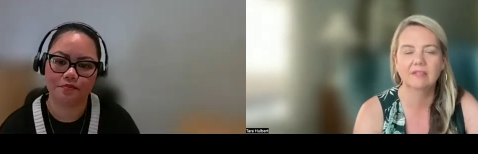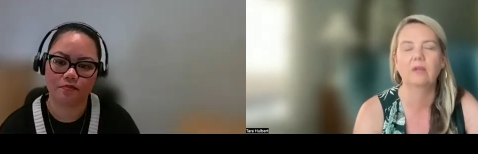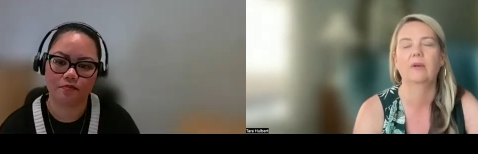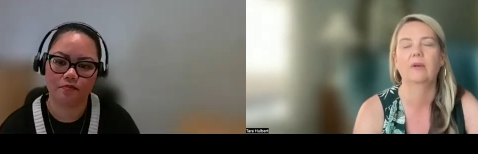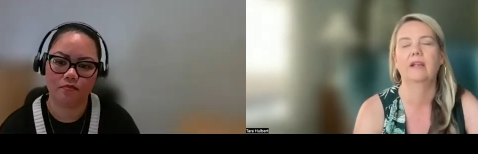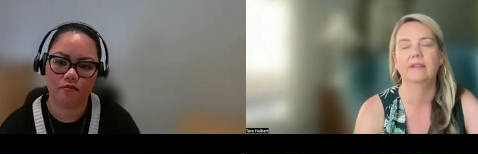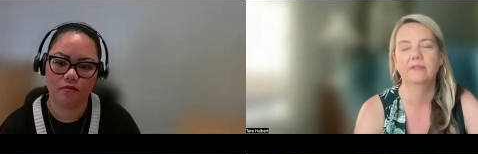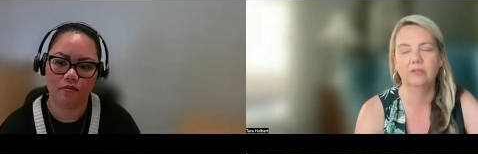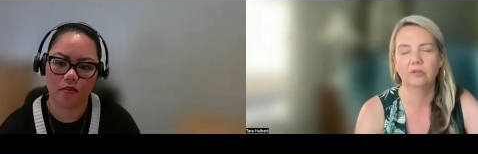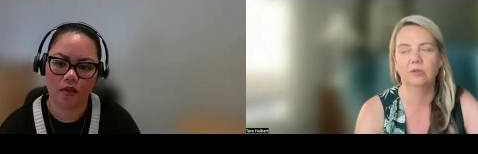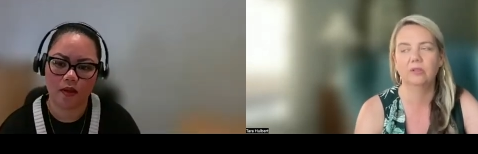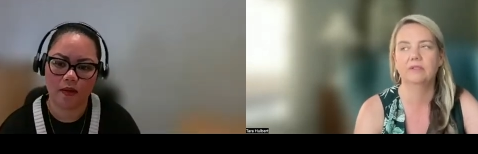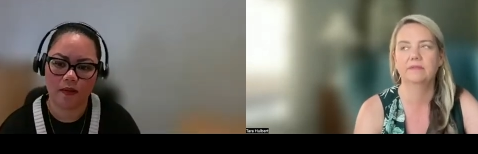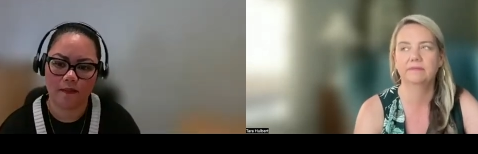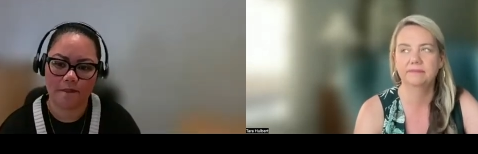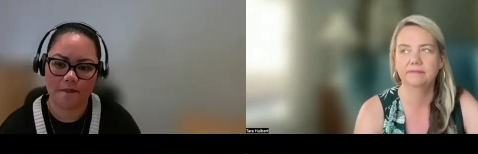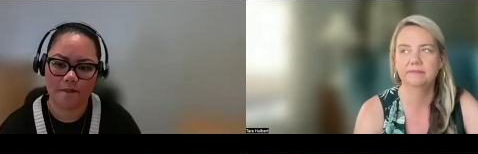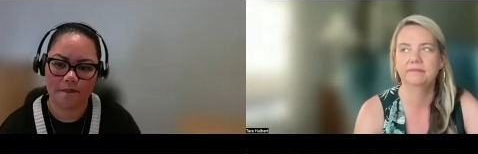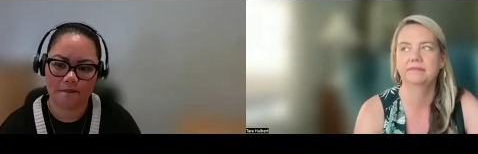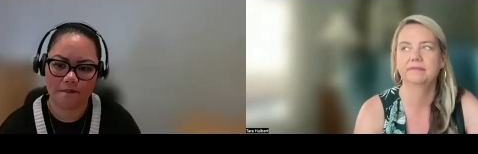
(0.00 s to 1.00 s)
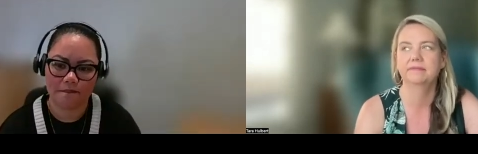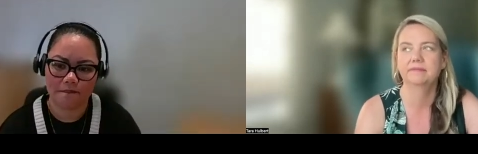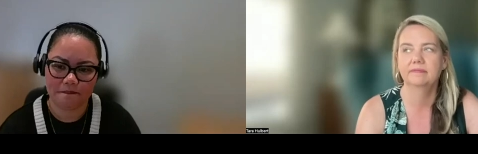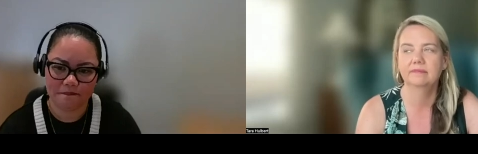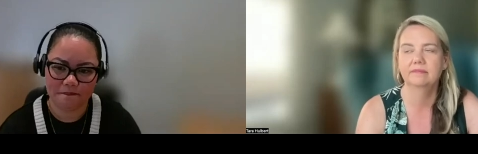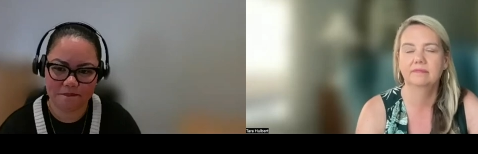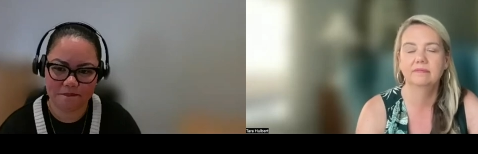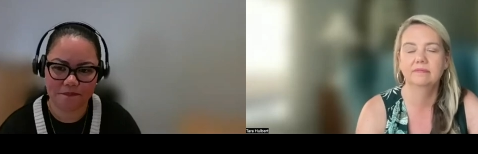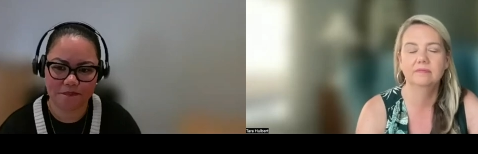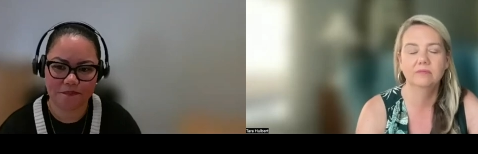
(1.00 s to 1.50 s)
Speaker 1: Okay, cool.
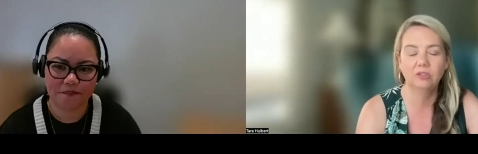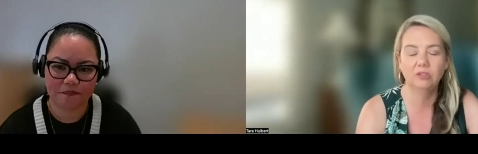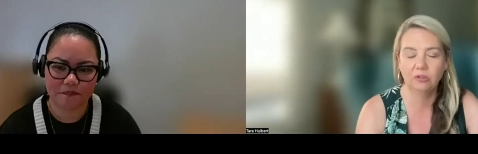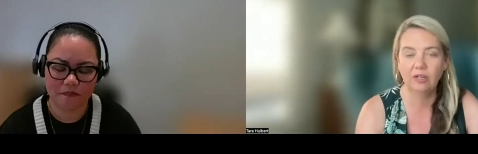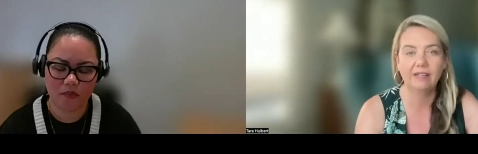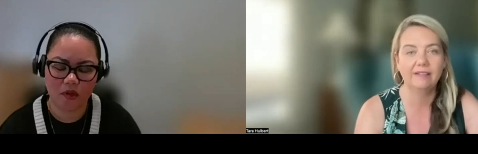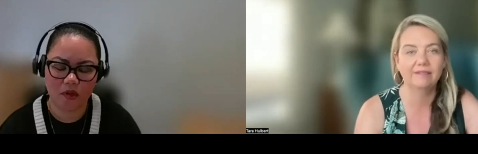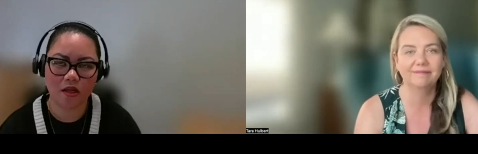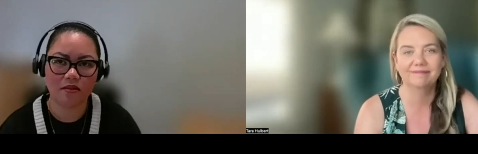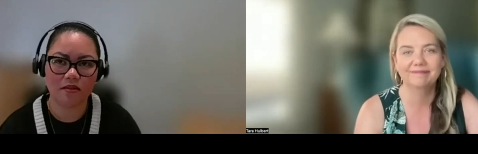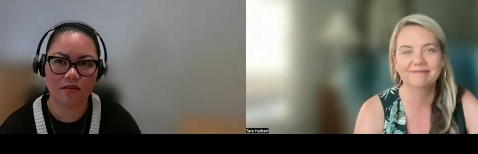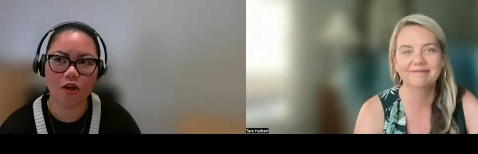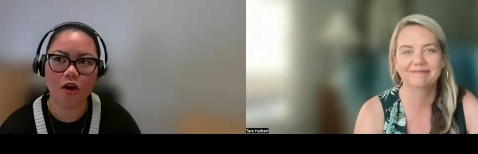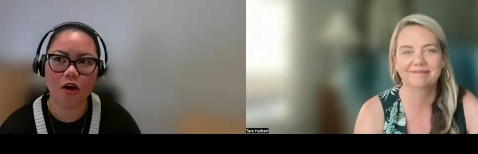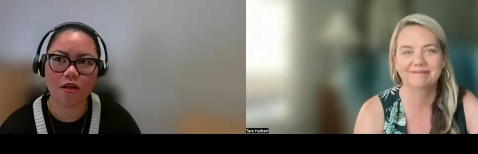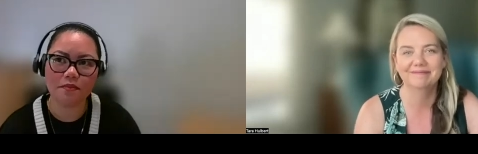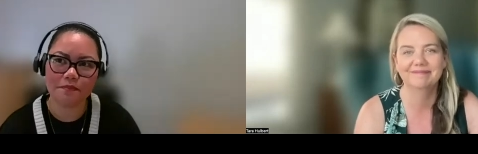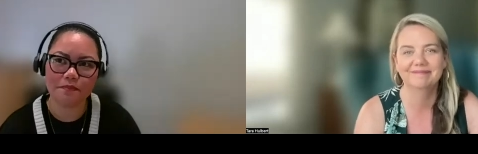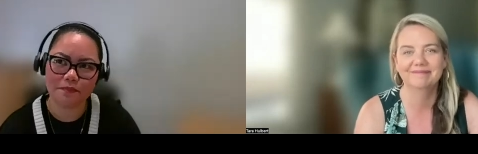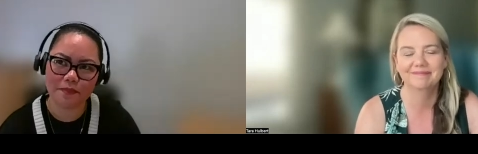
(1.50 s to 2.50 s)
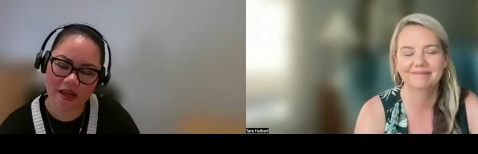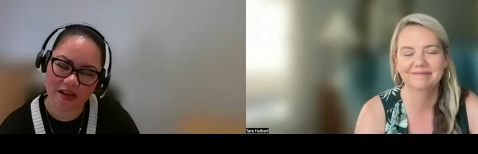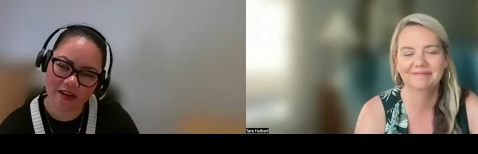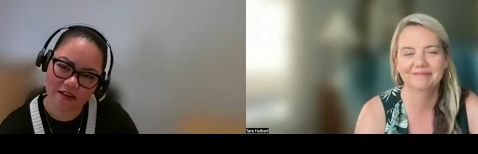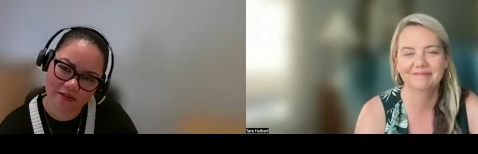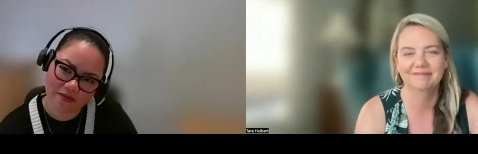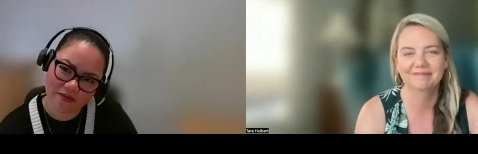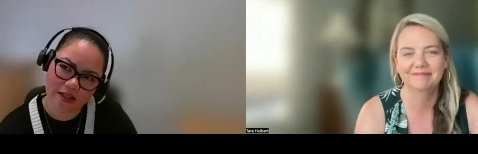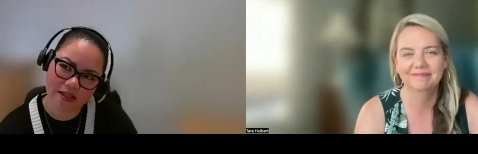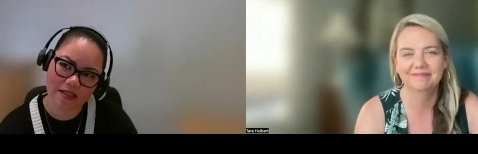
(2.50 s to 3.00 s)
Great. Not
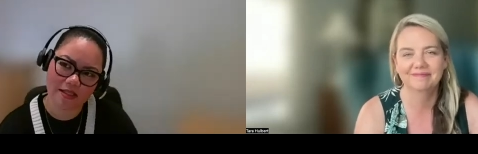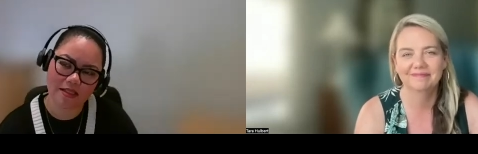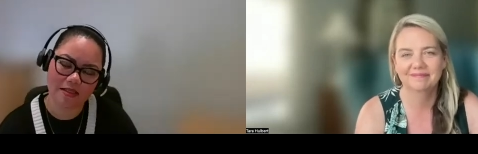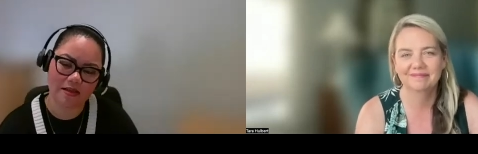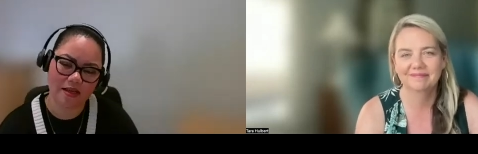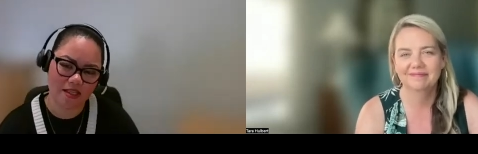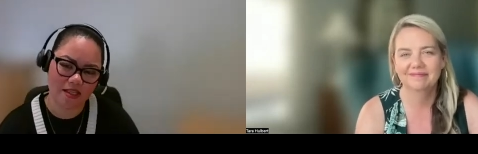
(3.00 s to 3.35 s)
benefits